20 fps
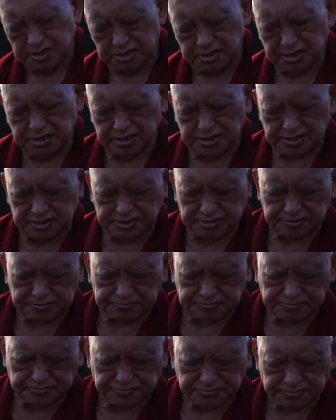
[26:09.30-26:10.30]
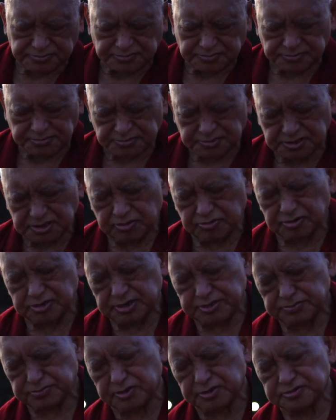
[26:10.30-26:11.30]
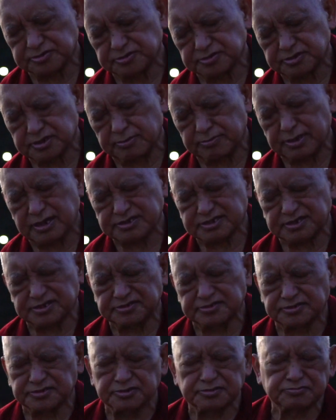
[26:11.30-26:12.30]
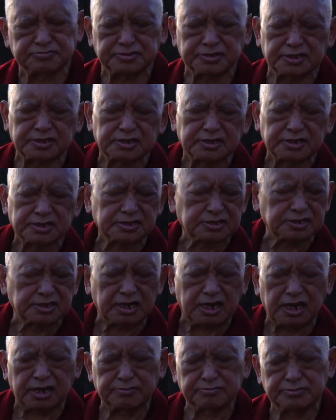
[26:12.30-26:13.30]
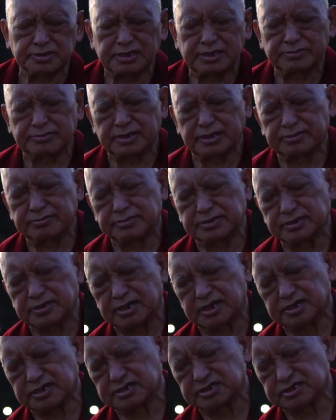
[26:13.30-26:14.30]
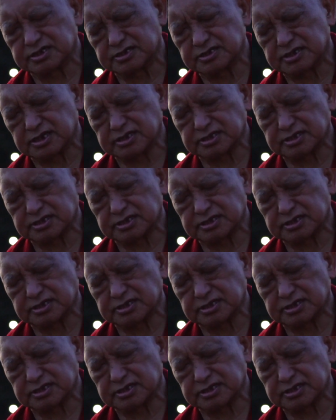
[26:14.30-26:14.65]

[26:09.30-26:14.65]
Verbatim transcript: Um, the when you born the mother, the unbelievable, unbelievable hardships.